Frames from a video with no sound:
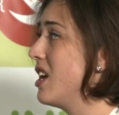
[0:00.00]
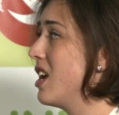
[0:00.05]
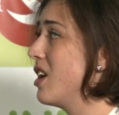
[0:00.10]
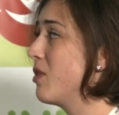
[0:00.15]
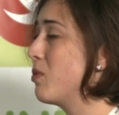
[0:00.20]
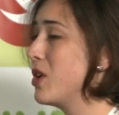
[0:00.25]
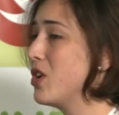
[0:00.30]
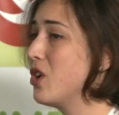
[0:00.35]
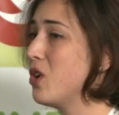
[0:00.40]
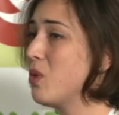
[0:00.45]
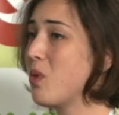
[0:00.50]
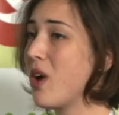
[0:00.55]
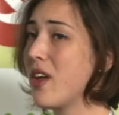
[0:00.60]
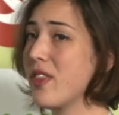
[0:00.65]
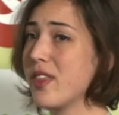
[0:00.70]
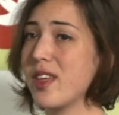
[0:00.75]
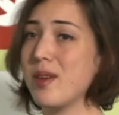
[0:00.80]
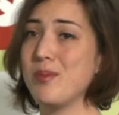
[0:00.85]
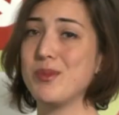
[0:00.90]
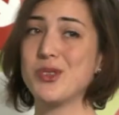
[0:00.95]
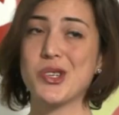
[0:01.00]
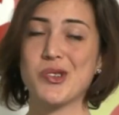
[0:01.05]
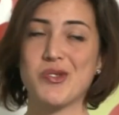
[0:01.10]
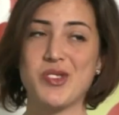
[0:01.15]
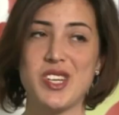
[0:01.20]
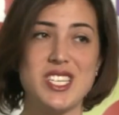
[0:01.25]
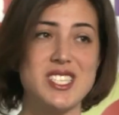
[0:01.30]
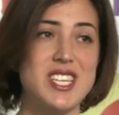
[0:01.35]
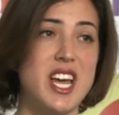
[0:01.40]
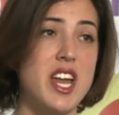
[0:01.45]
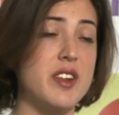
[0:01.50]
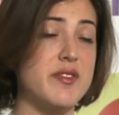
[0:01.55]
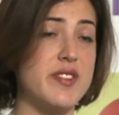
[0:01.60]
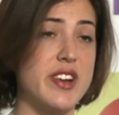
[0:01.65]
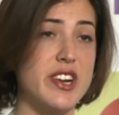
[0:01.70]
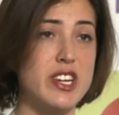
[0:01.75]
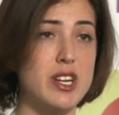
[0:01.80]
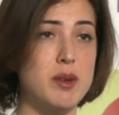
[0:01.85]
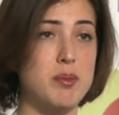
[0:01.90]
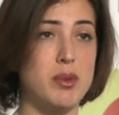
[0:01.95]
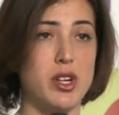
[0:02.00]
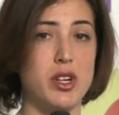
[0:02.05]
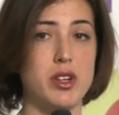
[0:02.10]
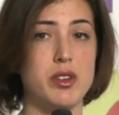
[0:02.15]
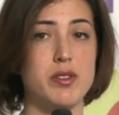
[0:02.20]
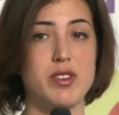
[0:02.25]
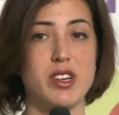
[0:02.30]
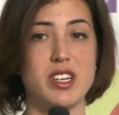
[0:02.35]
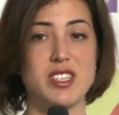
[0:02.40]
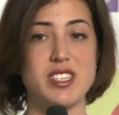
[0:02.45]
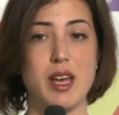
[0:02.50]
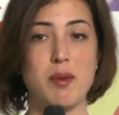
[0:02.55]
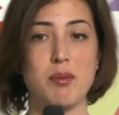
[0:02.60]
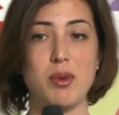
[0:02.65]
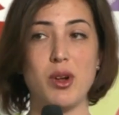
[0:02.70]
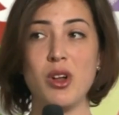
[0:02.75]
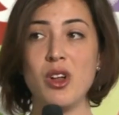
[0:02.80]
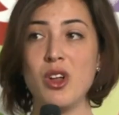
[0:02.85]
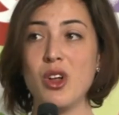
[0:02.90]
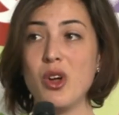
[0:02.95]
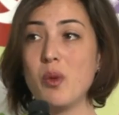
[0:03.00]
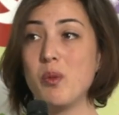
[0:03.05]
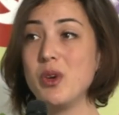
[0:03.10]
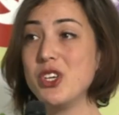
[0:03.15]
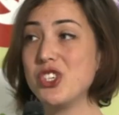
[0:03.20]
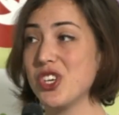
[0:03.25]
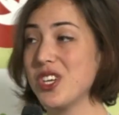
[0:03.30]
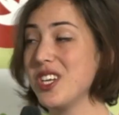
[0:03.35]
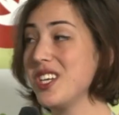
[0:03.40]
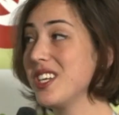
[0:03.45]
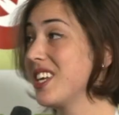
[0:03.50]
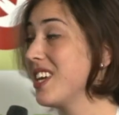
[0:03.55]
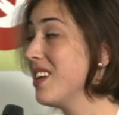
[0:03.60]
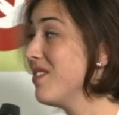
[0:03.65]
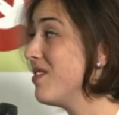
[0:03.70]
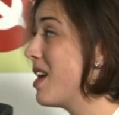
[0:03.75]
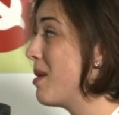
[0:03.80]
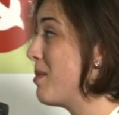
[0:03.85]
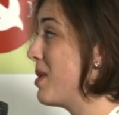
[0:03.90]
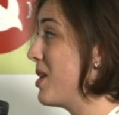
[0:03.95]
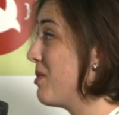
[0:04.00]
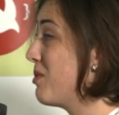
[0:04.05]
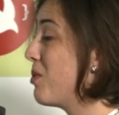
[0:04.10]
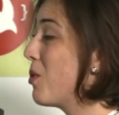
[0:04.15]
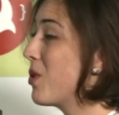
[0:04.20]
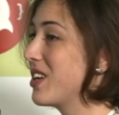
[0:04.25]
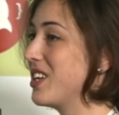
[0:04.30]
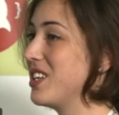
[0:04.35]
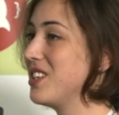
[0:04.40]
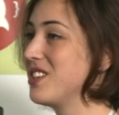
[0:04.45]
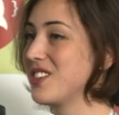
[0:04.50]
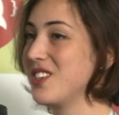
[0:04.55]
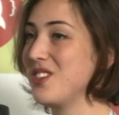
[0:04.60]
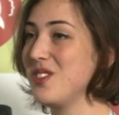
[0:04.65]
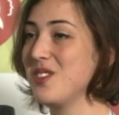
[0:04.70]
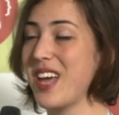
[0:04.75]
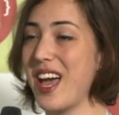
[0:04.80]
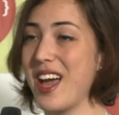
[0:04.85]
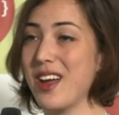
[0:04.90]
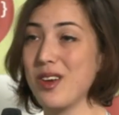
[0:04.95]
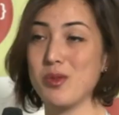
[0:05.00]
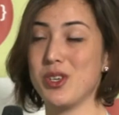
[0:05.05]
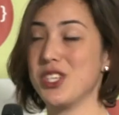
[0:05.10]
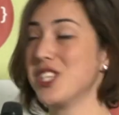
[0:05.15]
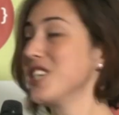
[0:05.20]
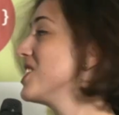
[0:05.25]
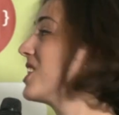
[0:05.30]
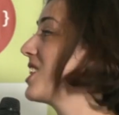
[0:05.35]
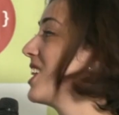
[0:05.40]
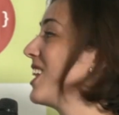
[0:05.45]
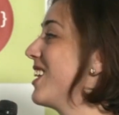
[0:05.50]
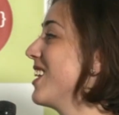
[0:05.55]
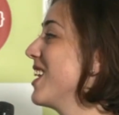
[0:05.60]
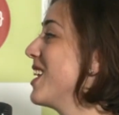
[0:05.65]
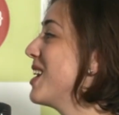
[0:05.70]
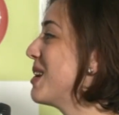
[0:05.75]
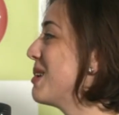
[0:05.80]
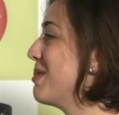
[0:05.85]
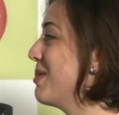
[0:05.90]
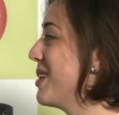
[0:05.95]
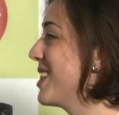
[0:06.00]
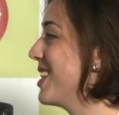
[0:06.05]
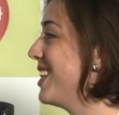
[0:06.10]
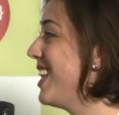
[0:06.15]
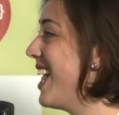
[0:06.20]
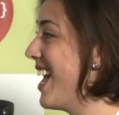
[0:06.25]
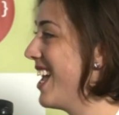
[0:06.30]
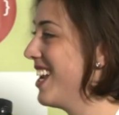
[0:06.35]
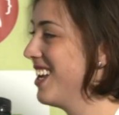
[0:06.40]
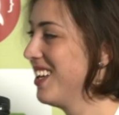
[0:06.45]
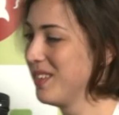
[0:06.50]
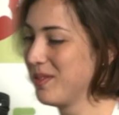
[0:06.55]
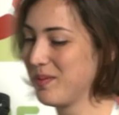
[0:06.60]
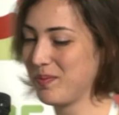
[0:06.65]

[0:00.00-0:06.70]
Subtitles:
If we don't want them to reset a variable, for example, we shouldn't give them an affordance to do that. We should declare it with a let.